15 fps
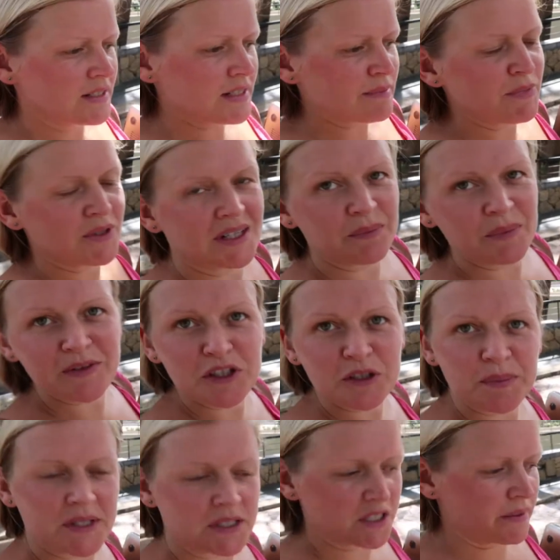This morning we've
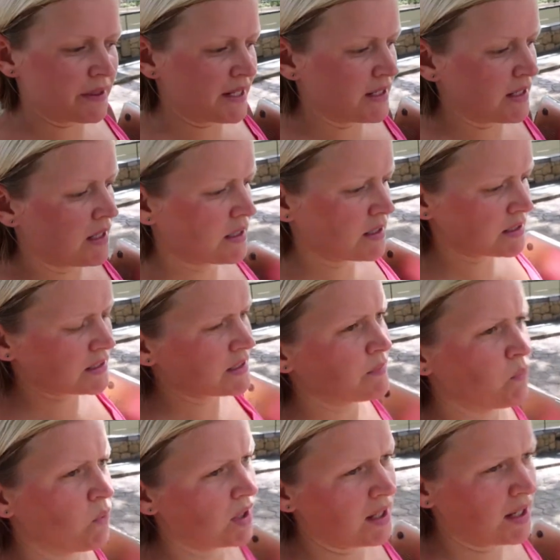just been doing
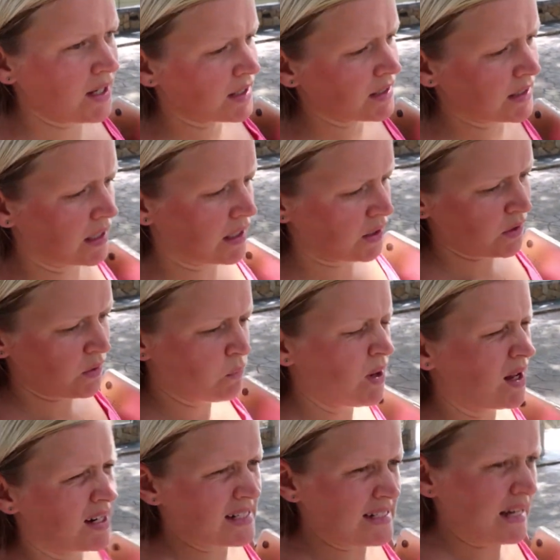some work.
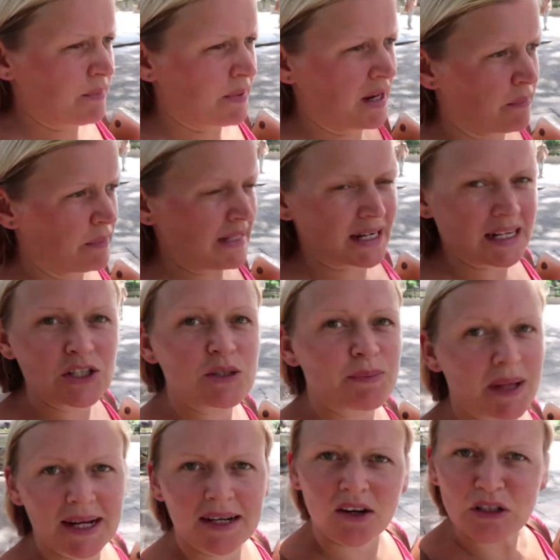Well, I say work, we kind of just
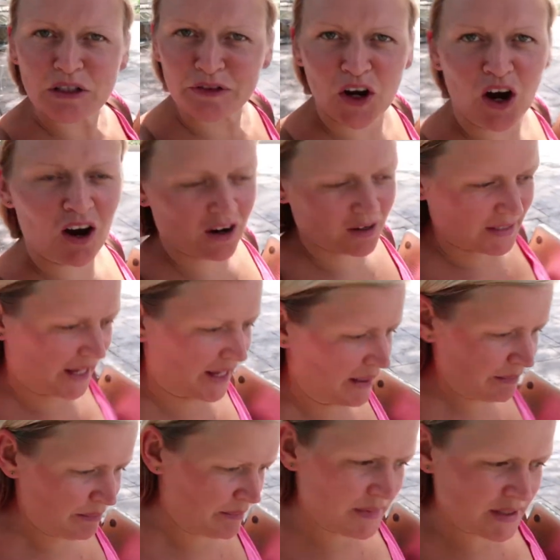played lots of card
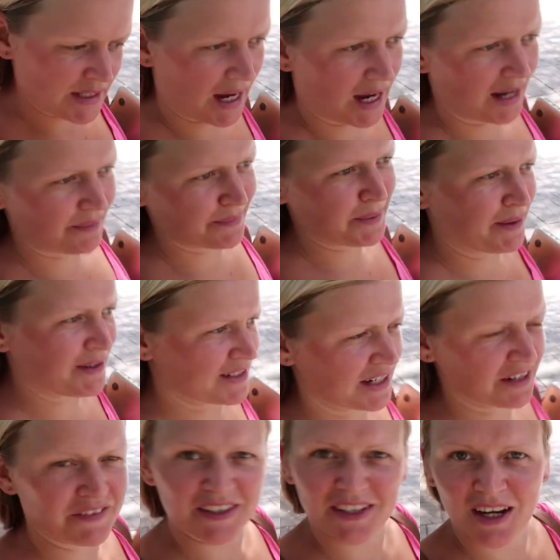games and we watched like
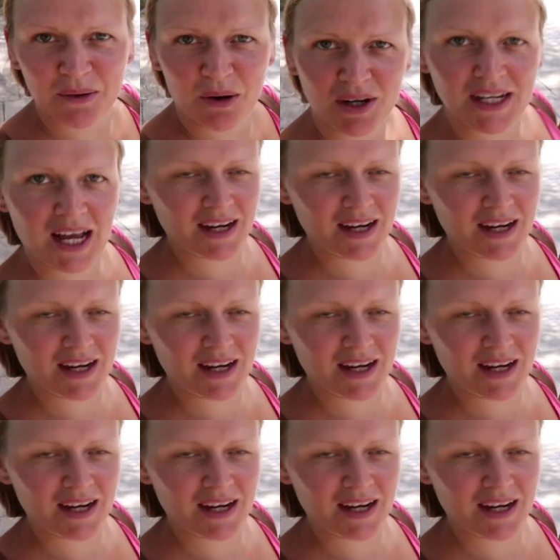a video on